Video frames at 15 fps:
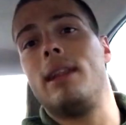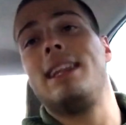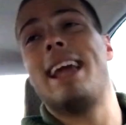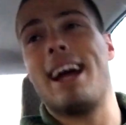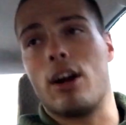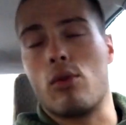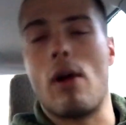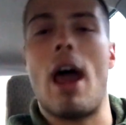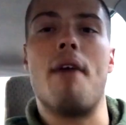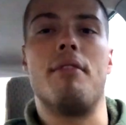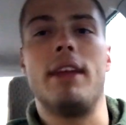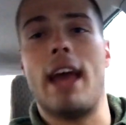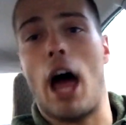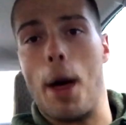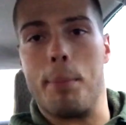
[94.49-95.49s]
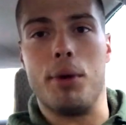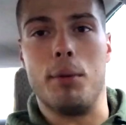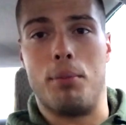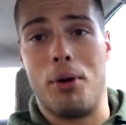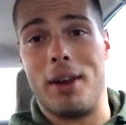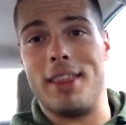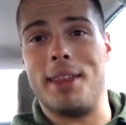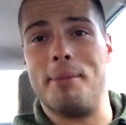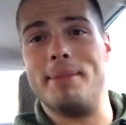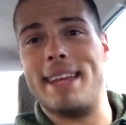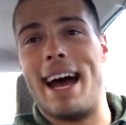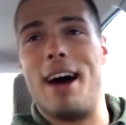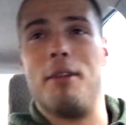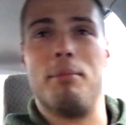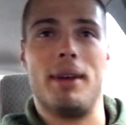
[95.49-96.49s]
let gravity help you putting them
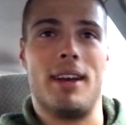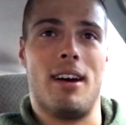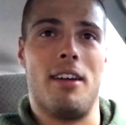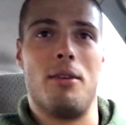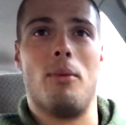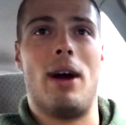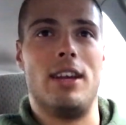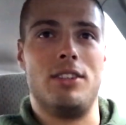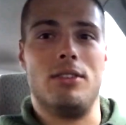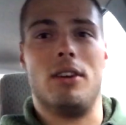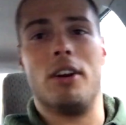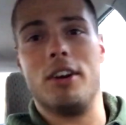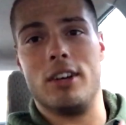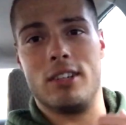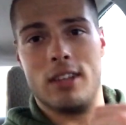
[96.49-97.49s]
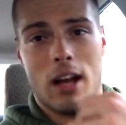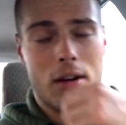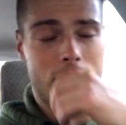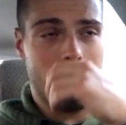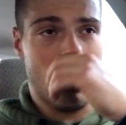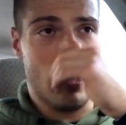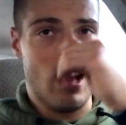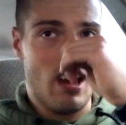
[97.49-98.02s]
down, otherwise you'll hurt yourself.